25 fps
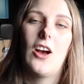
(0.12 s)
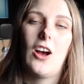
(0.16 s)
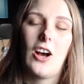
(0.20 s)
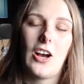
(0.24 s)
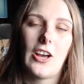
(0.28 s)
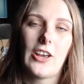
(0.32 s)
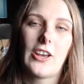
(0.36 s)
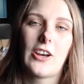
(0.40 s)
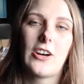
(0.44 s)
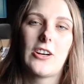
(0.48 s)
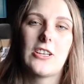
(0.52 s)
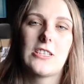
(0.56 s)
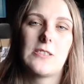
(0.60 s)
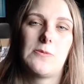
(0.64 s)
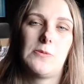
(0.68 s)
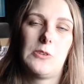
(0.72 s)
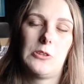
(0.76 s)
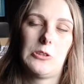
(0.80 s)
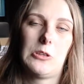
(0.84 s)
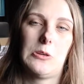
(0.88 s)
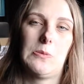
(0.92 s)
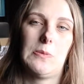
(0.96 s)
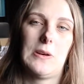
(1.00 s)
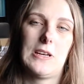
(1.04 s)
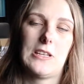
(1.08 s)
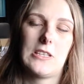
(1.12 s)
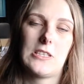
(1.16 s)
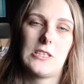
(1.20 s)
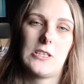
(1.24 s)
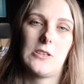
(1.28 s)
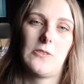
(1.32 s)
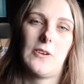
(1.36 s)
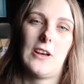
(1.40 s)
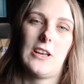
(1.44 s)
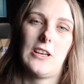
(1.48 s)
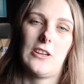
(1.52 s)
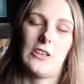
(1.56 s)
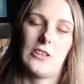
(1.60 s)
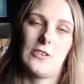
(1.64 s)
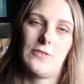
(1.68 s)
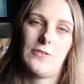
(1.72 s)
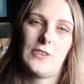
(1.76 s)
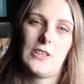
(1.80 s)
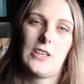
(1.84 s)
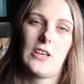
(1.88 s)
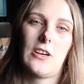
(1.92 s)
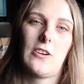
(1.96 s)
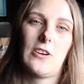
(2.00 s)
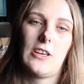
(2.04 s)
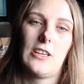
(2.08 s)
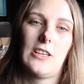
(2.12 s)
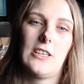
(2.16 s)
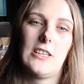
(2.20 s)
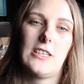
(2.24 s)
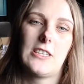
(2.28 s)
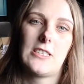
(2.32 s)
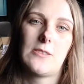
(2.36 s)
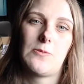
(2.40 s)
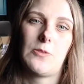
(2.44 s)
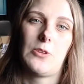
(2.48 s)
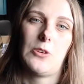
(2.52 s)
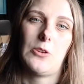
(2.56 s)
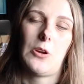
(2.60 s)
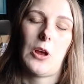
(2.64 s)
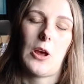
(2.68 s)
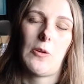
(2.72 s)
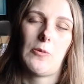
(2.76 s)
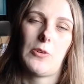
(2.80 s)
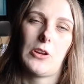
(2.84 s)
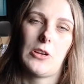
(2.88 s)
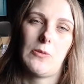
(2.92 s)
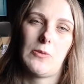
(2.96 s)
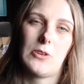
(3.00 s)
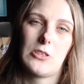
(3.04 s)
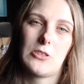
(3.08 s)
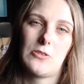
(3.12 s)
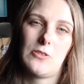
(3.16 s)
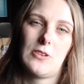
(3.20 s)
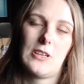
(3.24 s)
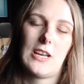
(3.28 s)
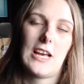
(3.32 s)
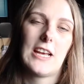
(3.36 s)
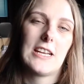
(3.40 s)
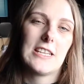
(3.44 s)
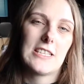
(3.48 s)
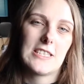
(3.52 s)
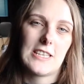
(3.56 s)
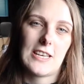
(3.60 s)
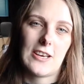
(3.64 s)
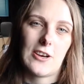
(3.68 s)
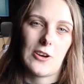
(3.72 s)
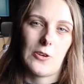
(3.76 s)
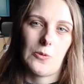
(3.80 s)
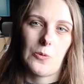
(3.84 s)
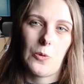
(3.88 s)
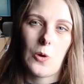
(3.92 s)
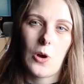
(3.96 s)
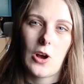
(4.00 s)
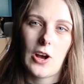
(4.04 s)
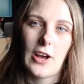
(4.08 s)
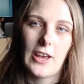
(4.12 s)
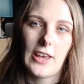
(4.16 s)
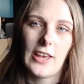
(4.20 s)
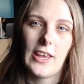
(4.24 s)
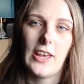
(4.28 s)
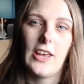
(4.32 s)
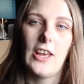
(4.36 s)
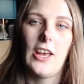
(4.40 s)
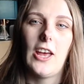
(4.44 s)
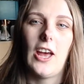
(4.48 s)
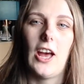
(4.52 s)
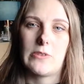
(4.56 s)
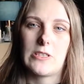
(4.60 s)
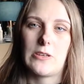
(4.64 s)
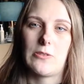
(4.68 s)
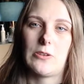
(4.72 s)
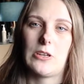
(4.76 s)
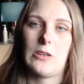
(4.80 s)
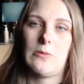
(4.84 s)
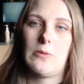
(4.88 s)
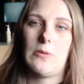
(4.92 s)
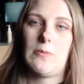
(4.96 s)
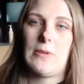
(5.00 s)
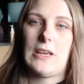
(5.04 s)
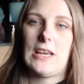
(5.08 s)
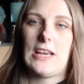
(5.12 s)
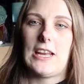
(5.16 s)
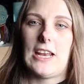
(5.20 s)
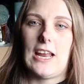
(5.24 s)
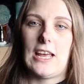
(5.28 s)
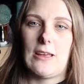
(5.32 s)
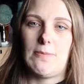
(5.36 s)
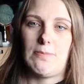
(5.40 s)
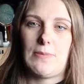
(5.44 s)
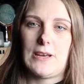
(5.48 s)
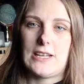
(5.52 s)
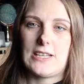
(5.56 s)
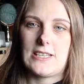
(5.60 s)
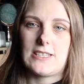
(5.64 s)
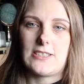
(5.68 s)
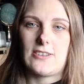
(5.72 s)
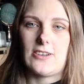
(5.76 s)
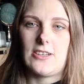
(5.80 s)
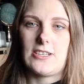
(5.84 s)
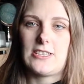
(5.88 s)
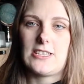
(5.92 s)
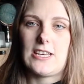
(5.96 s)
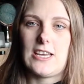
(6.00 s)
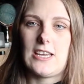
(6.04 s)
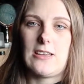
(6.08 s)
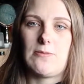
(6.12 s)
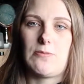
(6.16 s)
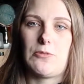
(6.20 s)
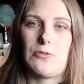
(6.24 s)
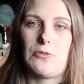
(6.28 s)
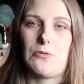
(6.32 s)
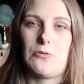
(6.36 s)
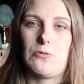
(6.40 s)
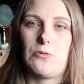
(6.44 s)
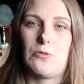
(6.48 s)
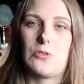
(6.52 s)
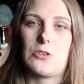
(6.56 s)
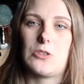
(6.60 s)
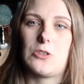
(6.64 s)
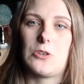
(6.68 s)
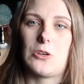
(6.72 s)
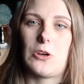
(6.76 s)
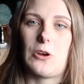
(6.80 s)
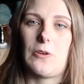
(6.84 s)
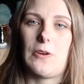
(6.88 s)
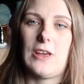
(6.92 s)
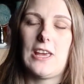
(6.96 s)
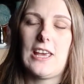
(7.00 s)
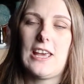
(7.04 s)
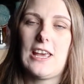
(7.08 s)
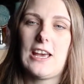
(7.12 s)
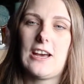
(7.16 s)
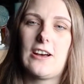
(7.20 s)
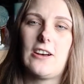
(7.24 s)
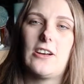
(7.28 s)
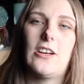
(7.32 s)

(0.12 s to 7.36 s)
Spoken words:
Hi guys, and welcome back to another video. In this one I'm going to be doing a DIY, so I'm going to be making a bedside table to go here.